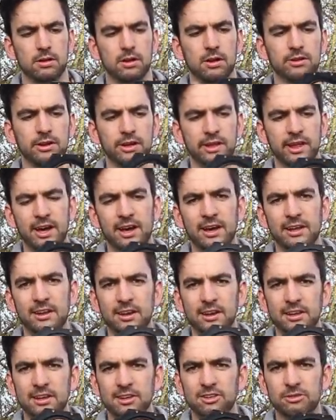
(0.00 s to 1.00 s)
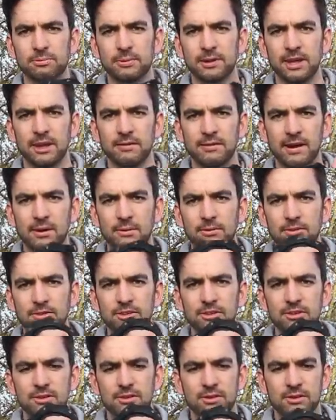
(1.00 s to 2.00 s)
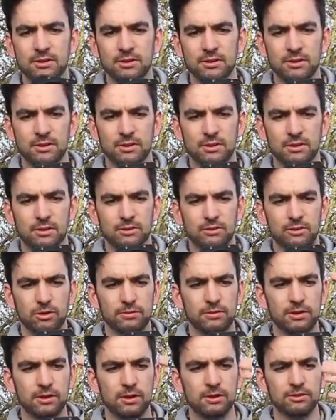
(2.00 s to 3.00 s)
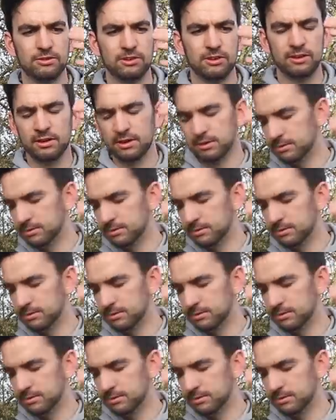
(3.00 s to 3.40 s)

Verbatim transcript: on like that and then you can spin it around so if you're using